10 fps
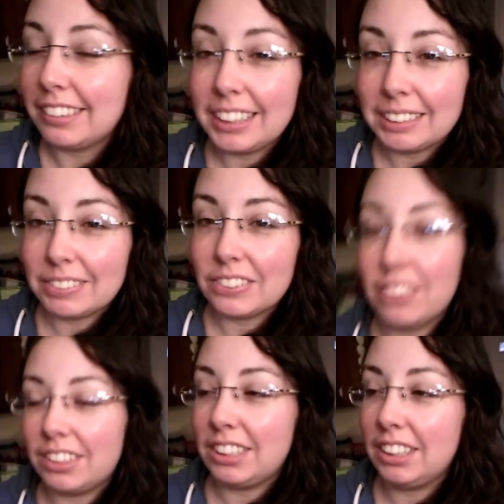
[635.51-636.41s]
Thank you so much
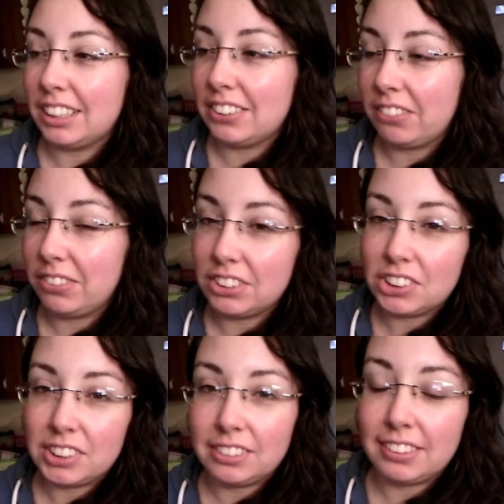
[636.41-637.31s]
for watching, guys. Hope you
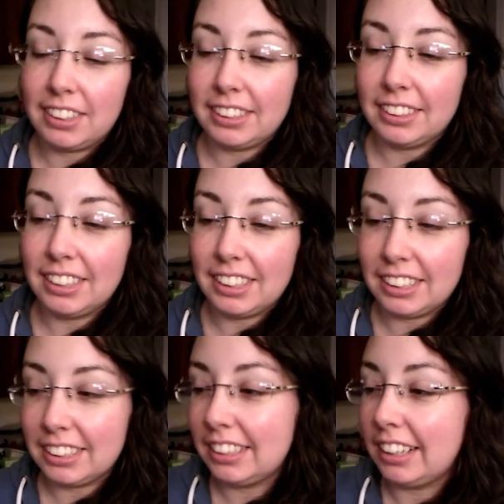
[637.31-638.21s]
enjoy the vlog,
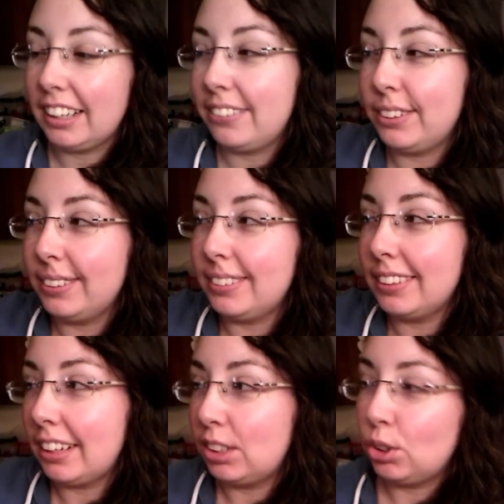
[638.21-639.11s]
and I will
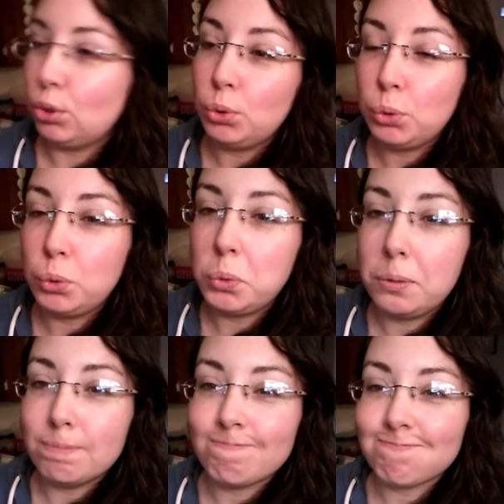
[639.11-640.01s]
catch
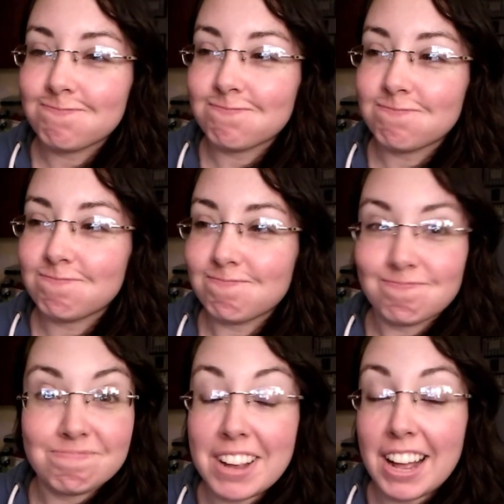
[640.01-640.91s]
you,
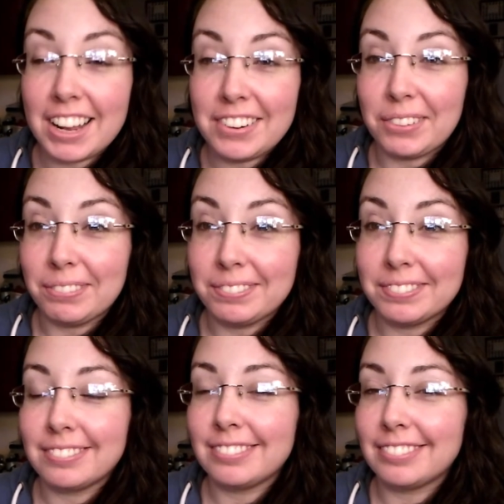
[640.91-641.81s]
I don't know,
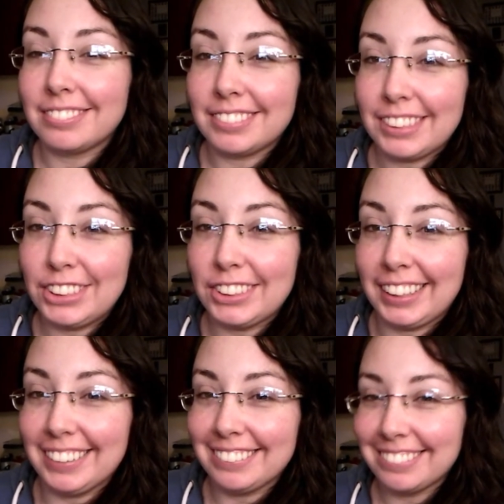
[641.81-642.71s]

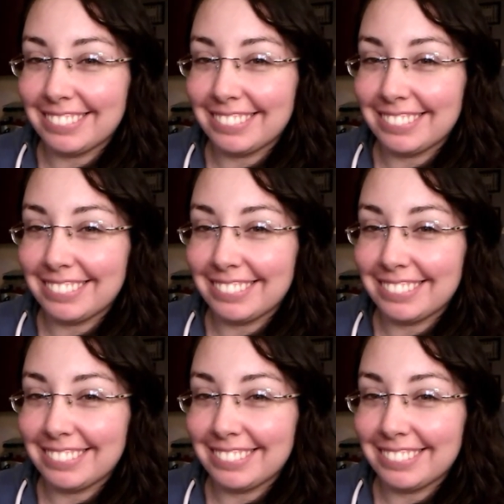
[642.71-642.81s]
eventually.